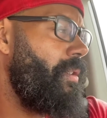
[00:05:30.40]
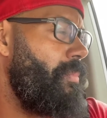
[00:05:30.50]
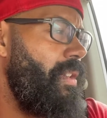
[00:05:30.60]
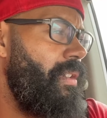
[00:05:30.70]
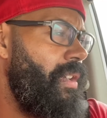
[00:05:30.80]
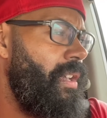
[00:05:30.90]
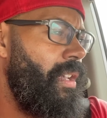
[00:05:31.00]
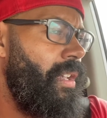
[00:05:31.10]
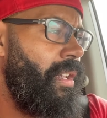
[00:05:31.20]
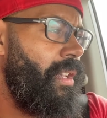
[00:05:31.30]
be,
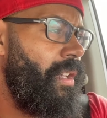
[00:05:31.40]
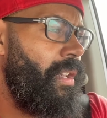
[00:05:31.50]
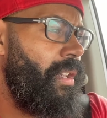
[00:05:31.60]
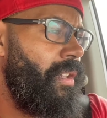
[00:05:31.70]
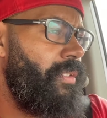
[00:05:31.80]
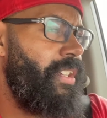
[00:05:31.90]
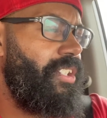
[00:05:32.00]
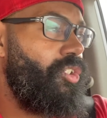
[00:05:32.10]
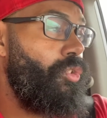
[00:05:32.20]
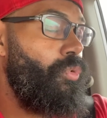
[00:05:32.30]

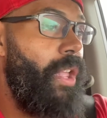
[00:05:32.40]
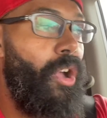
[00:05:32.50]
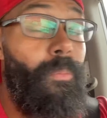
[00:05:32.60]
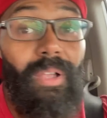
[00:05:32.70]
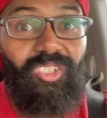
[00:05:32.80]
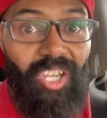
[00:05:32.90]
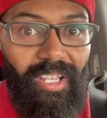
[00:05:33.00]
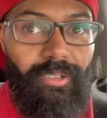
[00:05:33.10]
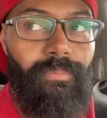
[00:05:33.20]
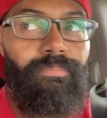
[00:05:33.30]
just to help my
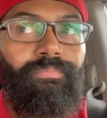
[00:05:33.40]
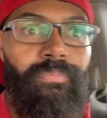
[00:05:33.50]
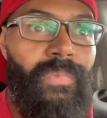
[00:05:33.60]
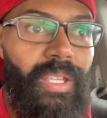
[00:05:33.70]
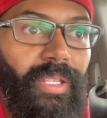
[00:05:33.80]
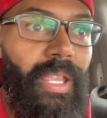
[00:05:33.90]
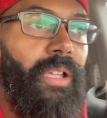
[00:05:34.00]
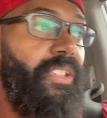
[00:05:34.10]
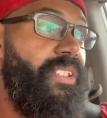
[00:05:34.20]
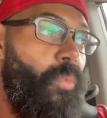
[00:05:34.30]
channel. Now,
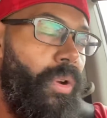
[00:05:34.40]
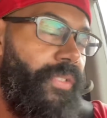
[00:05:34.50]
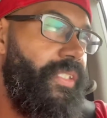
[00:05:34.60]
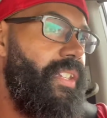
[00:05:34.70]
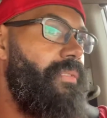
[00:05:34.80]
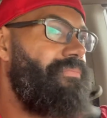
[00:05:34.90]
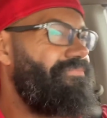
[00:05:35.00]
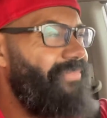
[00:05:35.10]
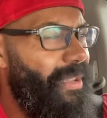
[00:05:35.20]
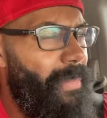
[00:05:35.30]
is it worth it?
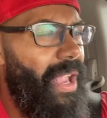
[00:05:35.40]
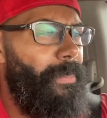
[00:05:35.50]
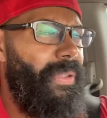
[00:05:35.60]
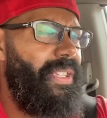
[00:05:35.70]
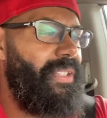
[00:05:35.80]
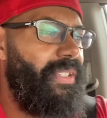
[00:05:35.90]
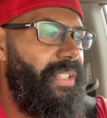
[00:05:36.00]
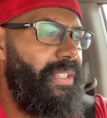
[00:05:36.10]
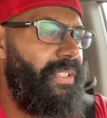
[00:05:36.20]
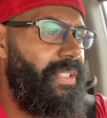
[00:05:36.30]
In my opinion, it
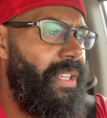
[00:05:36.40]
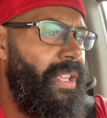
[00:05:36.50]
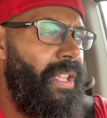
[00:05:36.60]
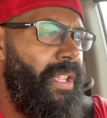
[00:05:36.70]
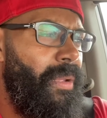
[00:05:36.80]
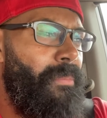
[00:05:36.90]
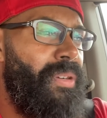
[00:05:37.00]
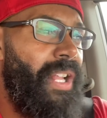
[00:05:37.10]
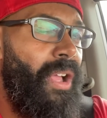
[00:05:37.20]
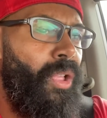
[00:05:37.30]
is.
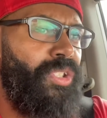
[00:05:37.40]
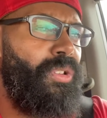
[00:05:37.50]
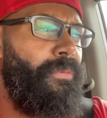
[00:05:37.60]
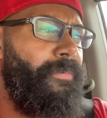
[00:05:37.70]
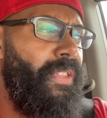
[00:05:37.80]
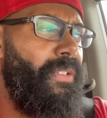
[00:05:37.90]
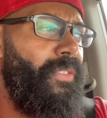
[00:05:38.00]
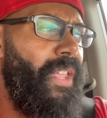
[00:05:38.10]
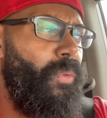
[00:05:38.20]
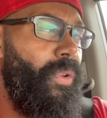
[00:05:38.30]
But I also feel
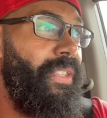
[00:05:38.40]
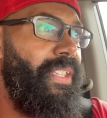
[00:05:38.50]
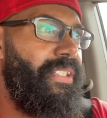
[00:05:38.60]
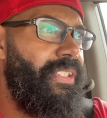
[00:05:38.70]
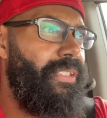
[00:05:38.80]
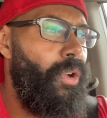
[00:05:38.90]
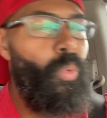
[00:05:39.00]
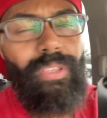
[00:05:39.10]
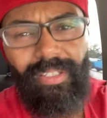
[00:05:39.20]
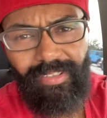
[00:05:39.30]
that we need to know
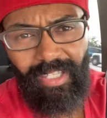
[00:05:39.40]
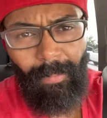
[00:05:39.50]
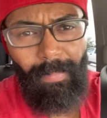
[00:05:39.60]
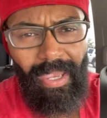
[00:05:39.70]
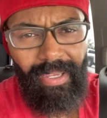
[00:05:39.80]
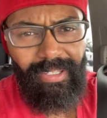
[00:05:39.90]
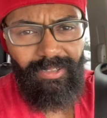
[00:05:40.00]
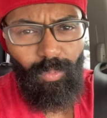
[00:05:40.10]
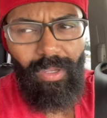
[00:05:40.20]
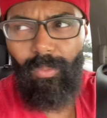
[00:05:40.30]
when to step back
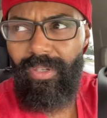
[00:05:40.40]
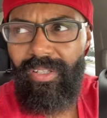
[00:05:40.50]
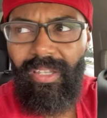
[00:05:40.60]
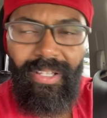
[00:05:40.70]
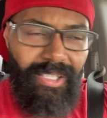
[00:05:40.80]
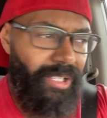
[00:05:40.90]
as well. We need to